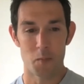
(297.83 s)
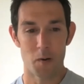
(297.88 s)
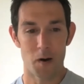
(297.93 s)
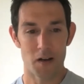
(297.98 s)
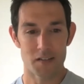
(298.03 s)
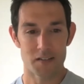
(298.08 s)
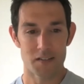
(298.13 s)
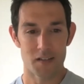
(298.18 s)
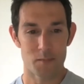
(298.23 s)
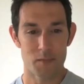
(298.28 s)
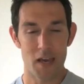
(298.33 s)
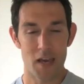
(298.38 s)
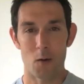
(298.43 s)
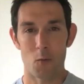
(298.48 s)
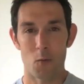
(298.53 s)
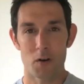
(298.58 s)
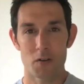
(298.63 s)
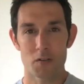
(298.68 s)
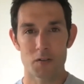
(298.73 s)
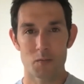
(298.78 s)
But
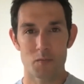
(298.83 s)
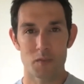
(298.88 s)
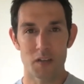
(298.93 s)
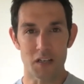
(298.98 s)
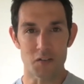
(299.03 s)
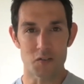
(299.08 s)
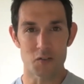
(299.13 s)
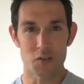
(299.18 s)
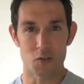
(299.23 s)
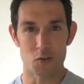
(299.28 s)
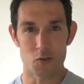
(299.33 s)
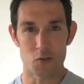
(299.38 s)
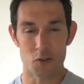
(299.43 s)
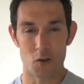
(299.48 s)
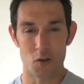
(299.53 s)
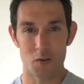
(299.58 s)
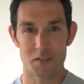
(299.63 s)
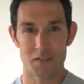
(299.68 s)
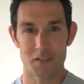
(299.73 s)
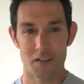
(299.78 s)
yeah, what are some things you can
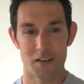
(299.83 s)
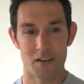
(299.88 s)
show us